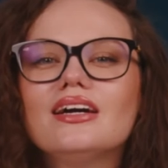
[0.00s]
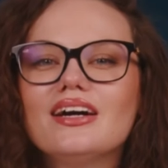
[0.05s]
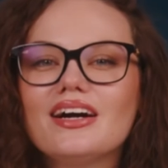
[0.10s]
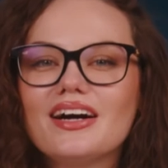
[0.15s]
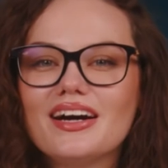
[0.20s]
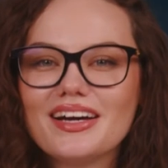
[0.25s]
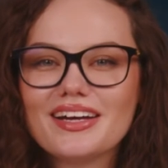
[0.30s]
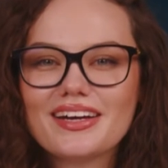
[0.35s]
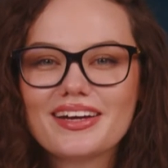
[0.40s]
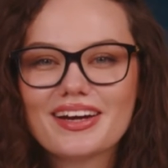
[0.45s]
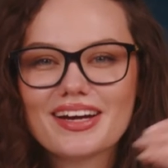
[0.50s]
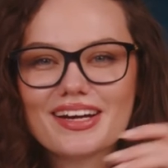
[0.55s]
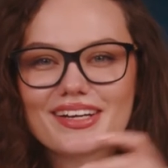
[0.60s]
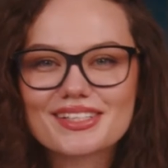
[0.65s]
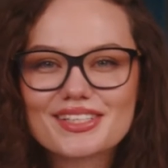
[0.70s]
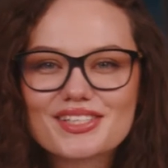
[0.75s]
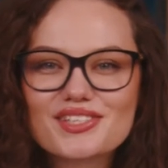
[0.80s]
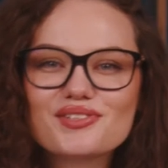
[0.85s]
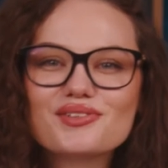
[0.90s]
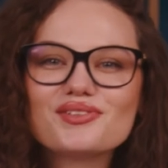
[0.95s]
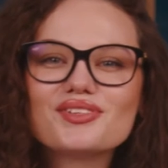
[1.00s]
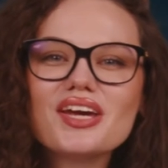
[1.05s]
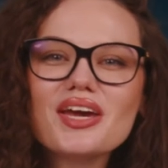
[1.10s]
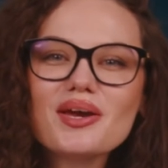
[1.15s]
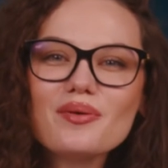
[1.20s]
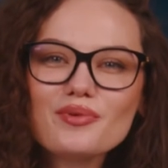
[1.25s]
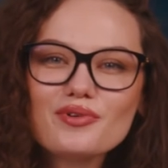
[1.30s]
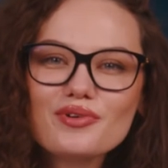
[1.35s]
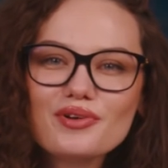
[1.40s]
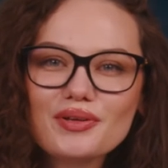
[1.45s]
Hi guys,
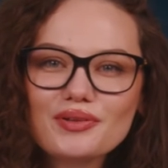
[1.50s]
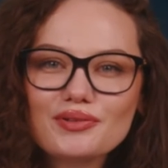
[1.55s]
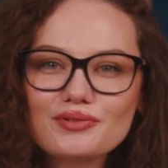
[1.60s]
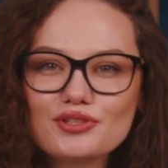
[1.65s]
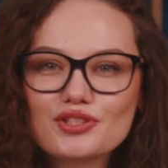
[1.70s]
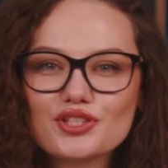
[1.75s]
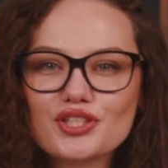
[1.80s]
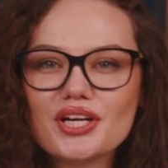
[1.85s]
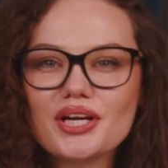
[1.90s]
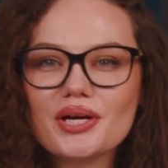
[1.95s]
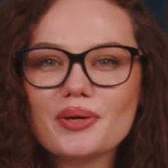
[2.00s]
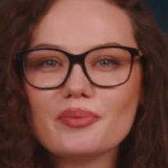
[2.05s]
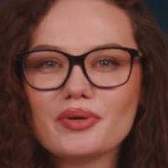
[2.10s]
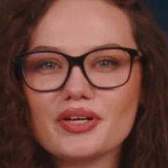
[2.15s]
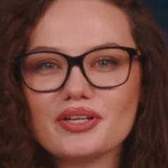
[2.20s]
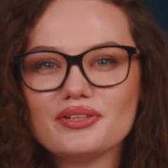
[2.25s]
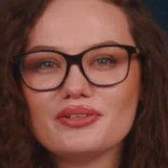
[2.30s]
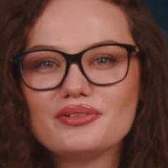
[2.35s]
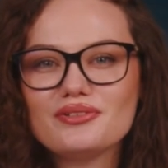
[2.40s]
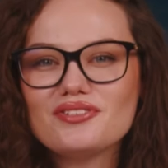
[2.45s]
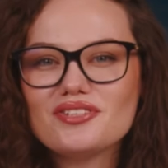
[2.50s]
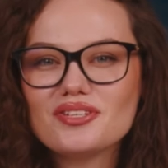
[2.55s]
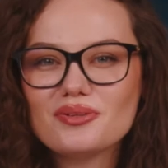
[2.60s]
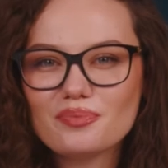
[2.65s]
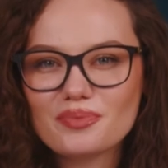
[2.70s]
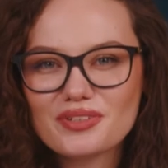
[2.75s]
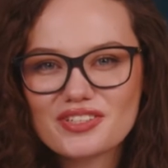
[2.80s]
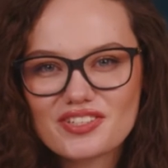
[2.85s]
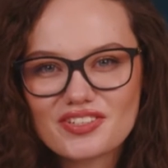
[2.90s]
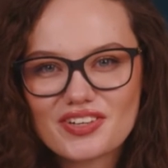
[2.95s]
today I'm going to share my new
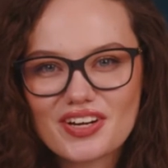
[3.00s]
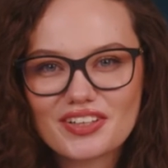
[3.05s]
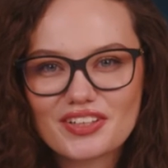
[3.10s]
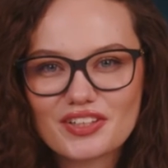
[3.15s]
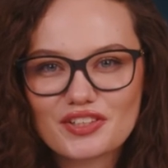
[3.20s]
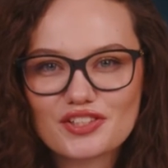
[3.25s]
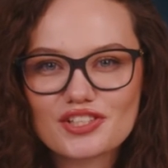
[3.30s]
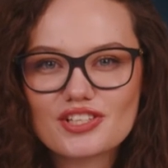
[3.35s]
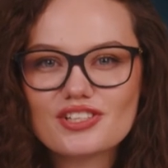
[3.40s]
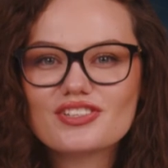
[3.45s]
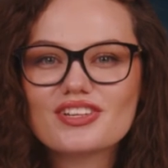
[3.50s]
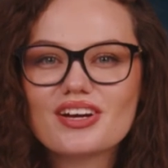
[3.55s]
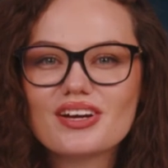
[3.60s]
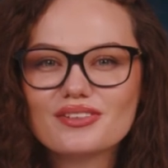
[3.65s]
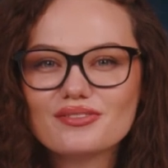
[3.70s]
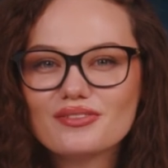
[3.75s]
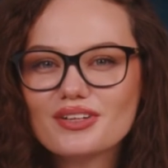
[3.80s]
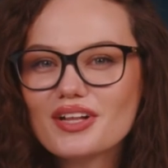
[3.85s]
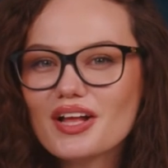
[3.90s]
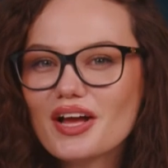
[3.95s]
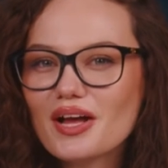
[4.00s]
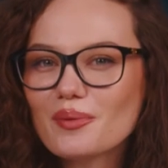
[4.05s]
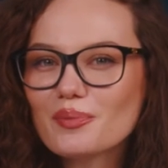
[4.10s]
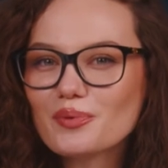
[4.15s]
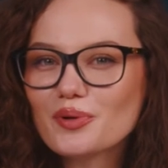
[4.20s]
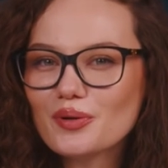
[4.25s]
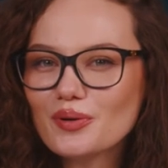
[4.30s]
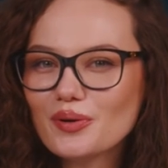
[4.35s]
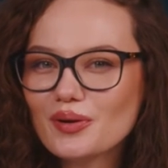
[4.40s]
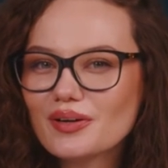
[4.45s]
simple strategy that will
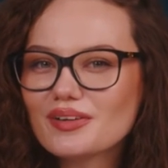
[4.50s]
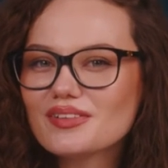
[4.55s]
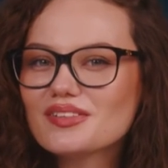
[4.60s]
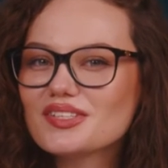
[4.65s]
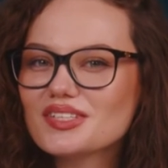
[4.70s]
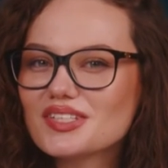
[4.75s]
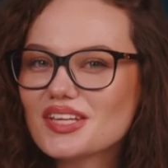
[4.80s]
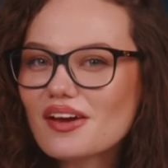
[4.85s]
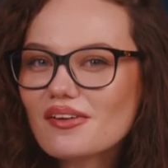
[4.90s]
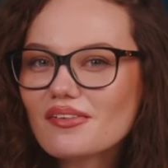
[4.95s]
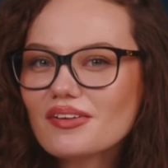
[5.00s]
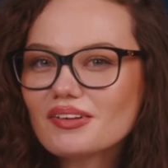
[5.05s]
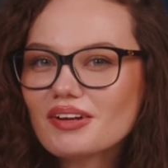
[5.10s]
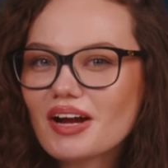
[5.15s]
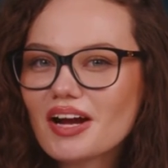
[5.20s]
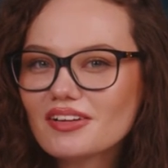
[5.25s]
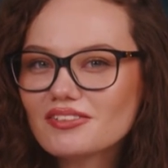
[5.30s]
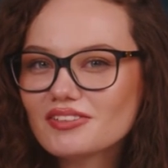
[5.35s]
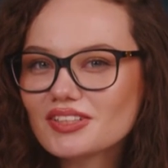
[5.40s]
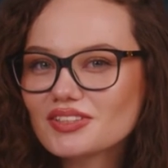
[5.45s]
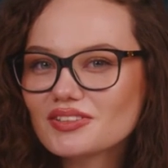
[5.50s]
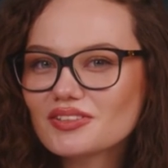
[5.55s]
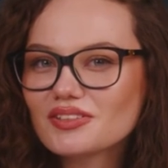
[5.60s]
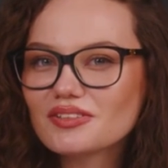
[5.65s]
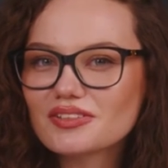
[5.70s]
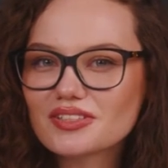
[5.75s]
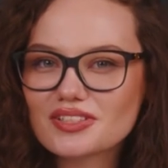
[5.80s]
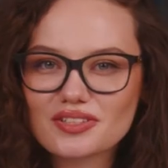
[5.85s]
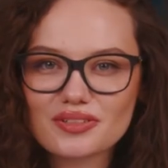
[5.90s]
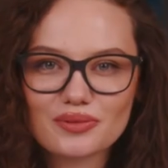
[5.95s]
help you earn
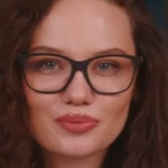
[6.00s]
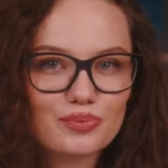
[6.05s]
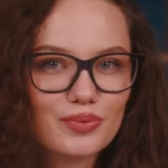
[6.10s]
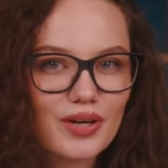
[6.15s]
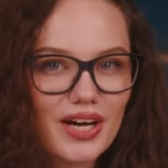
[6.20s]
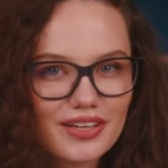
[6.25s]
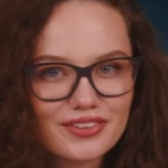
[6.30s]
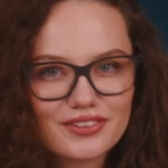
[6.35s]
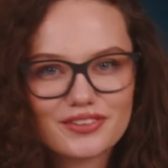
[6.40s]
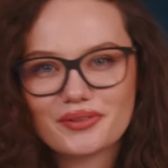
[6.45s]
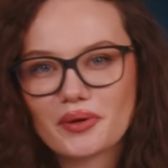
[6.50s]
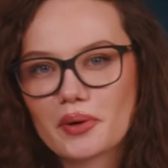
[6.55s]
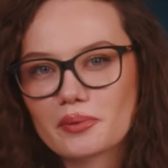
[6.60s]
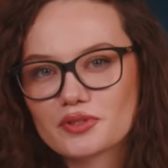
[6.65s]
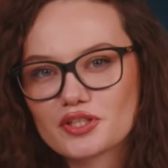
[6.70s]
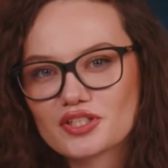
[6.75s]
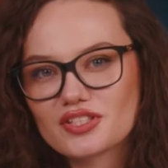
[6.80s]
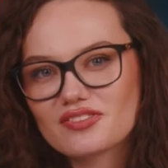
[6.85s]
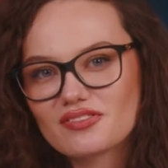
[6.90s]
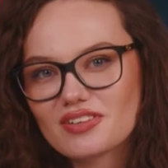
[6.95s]
$700 on binary options